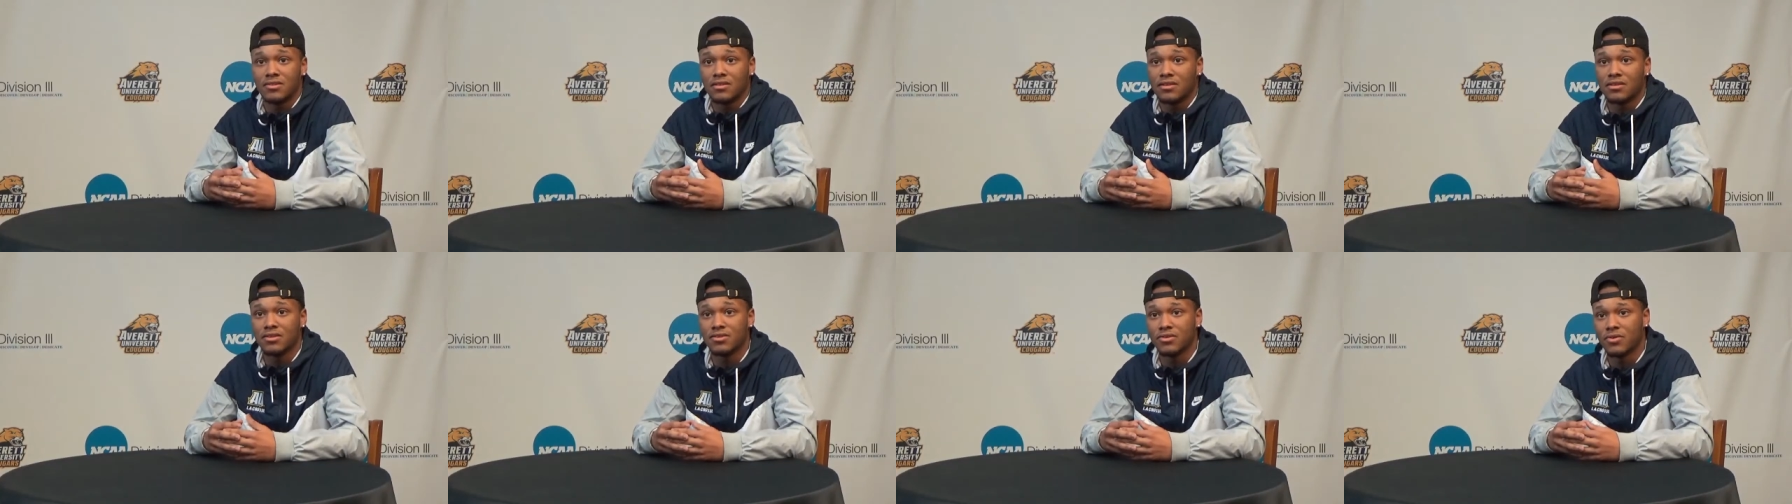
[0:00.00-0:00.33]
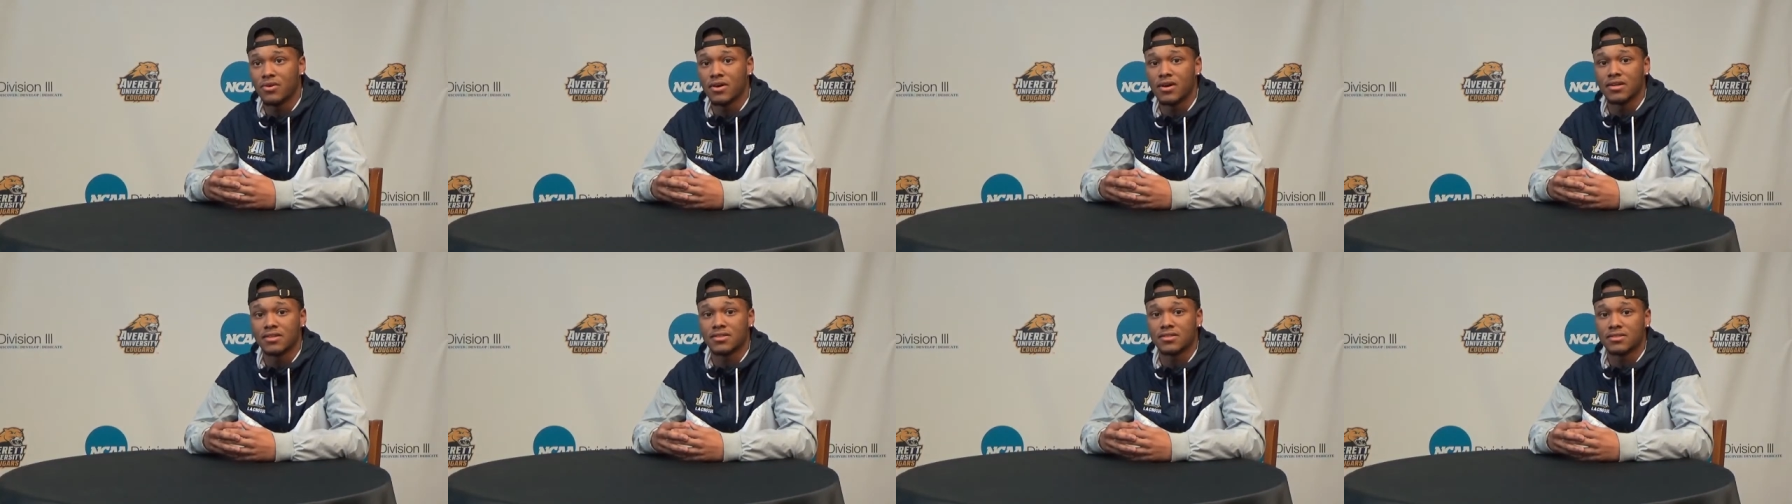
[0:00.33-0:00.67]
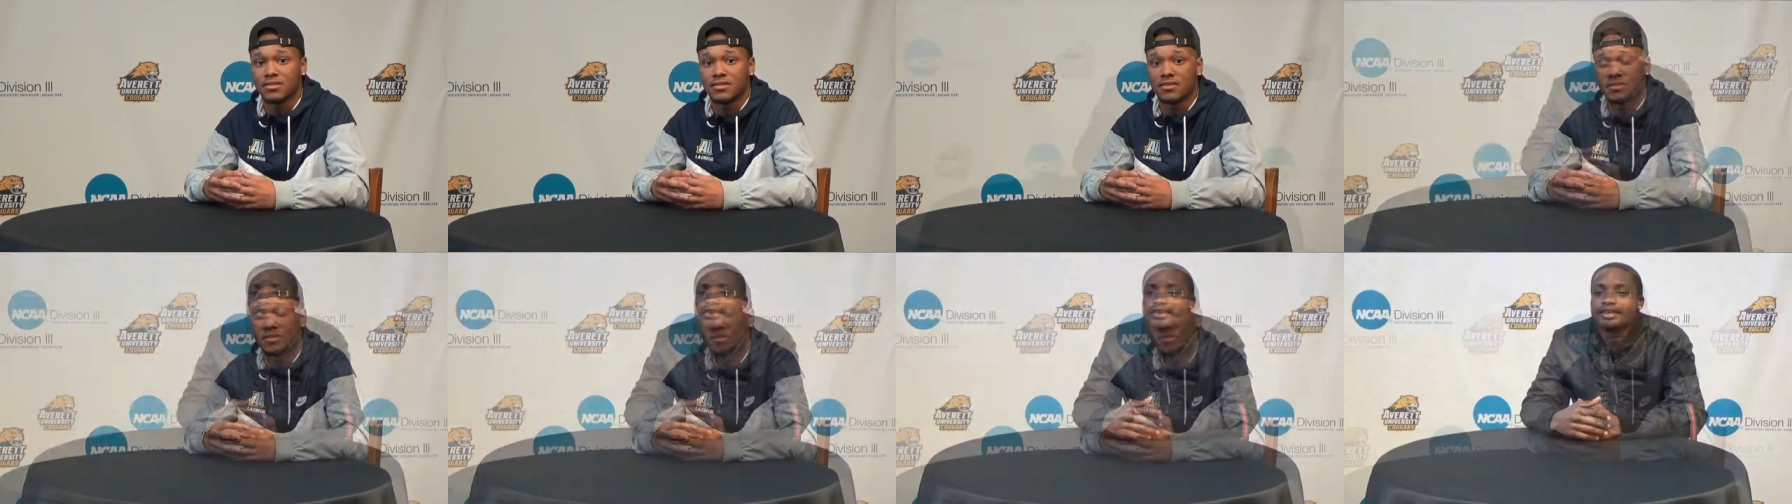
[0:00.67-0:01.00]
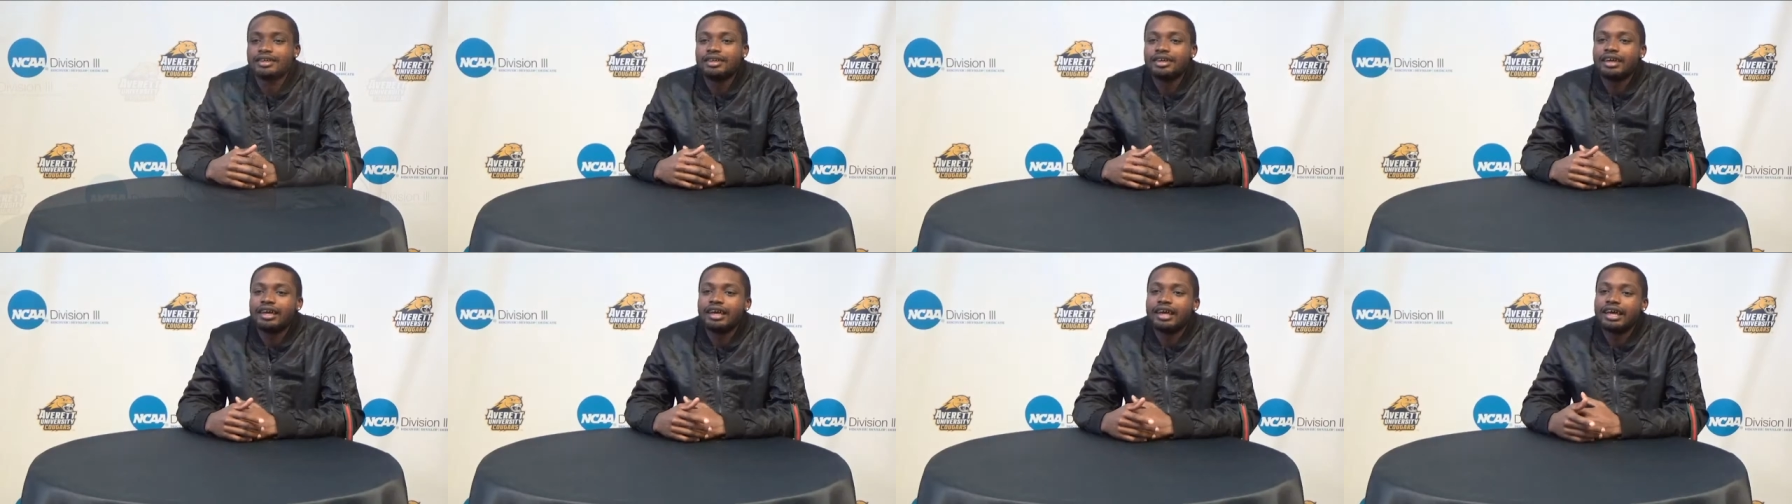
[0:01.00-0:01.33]
a new us.
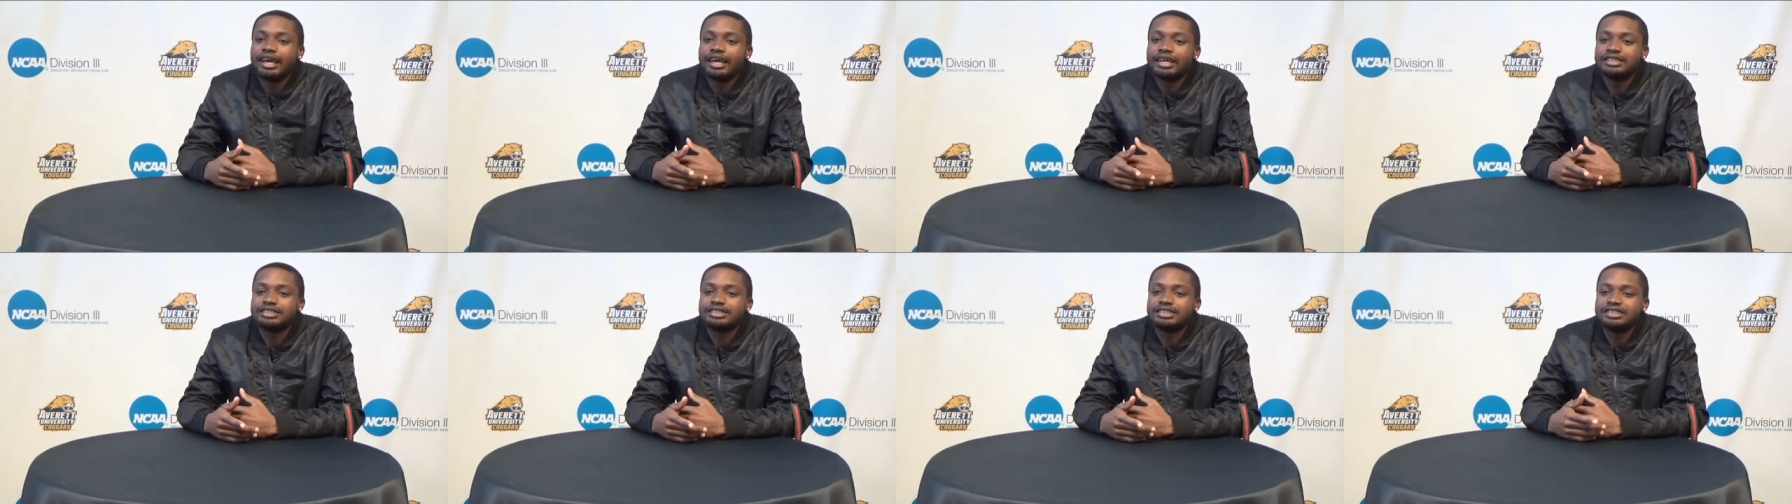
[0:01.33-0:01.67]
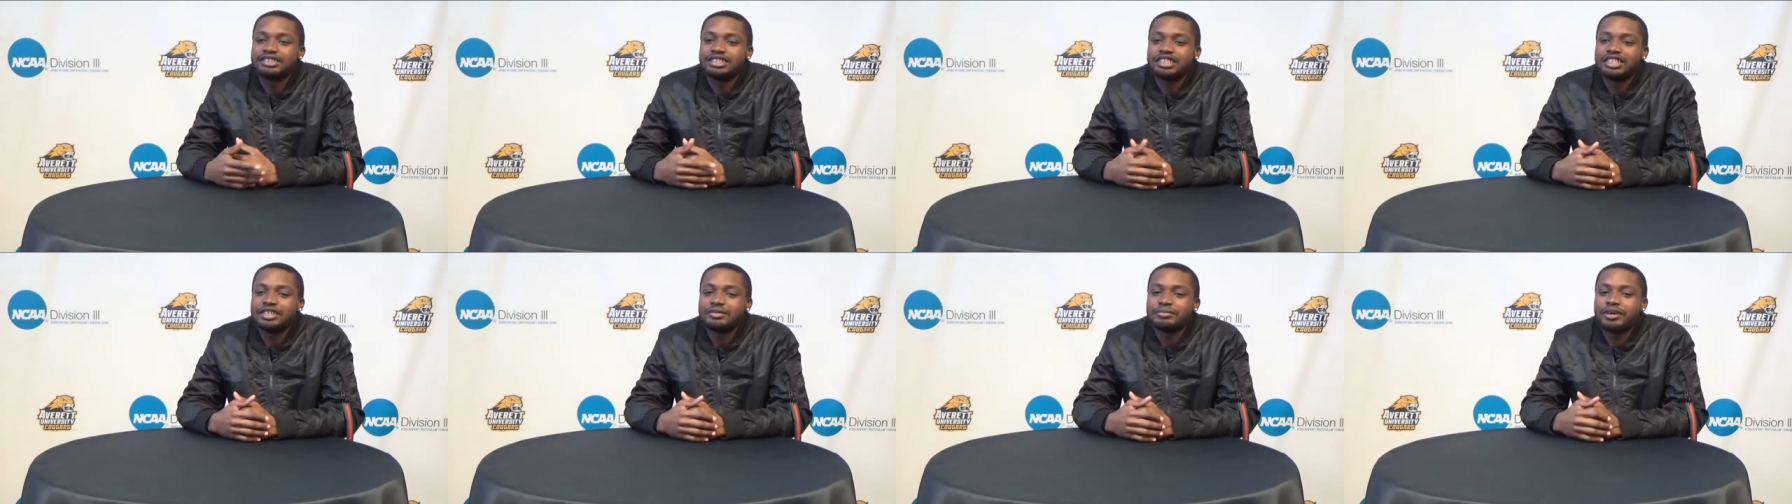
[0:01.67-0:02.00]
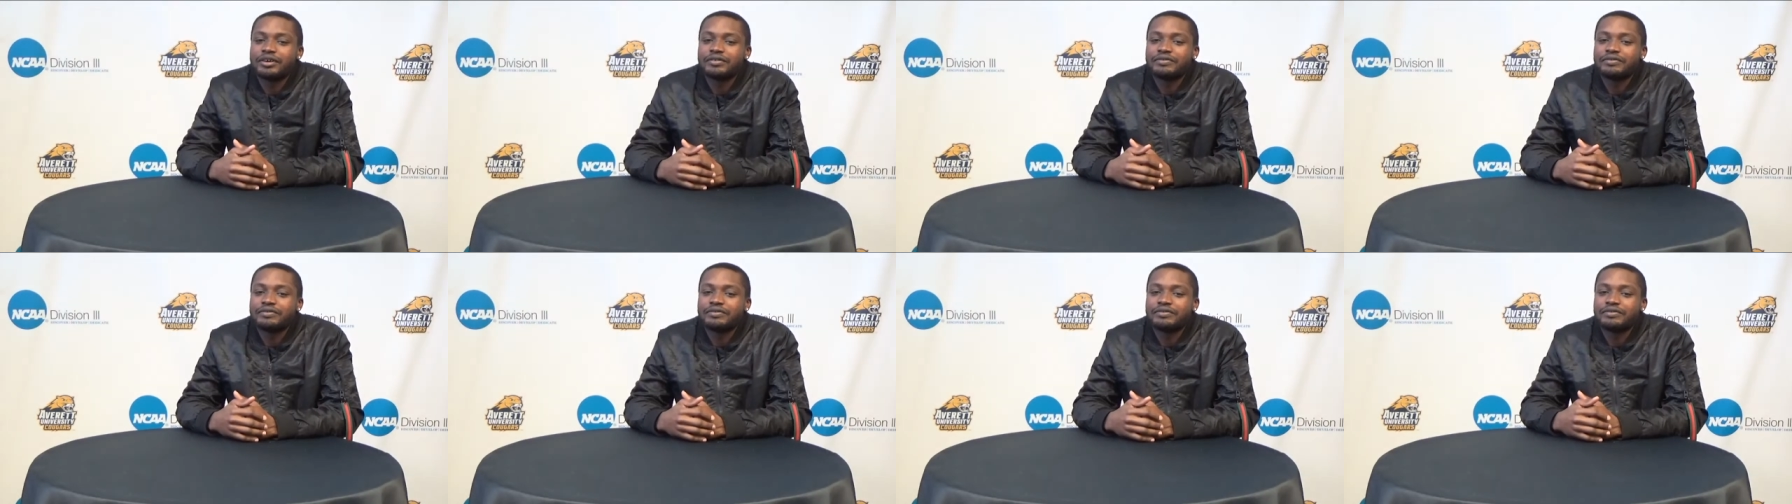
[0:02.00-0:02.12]
As a team,